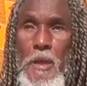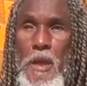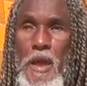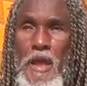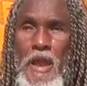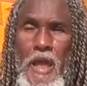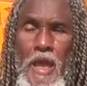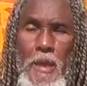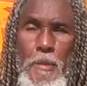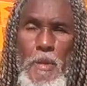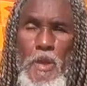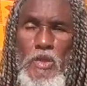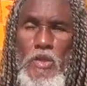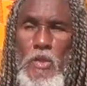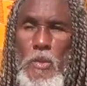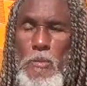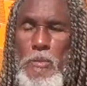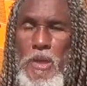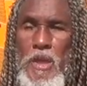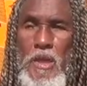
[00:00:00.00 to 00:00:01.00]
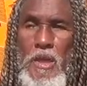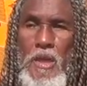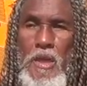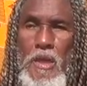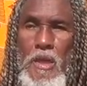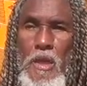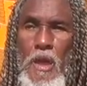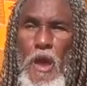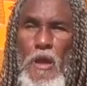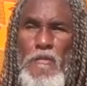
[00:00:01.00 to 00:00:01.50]
claiming to be
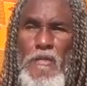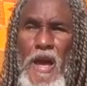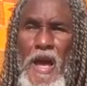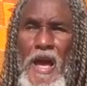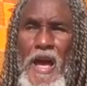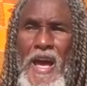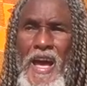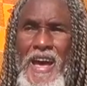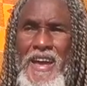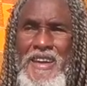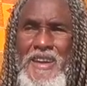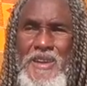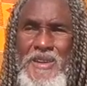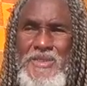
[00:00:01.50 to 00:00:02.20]
of a higher